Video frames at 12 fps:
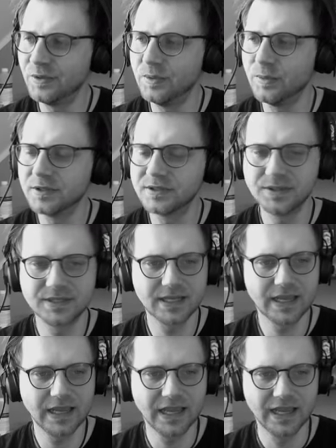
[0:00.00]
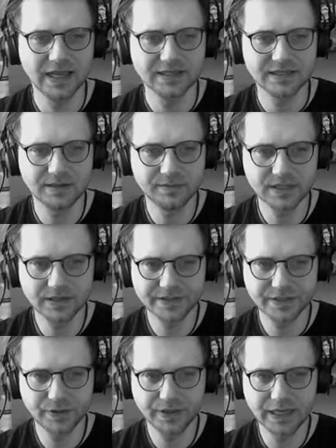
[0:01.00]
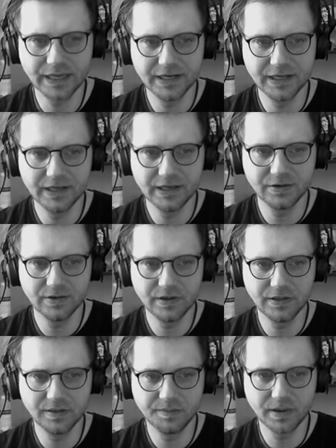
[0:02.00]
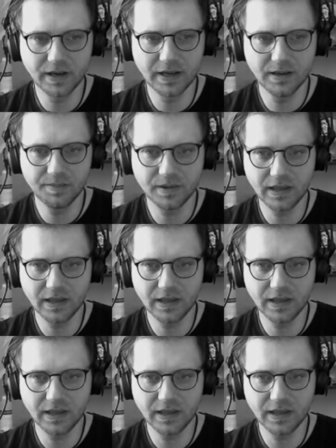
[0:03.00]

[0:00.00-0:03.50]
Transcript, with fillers: we want to say something is going in here in the pipe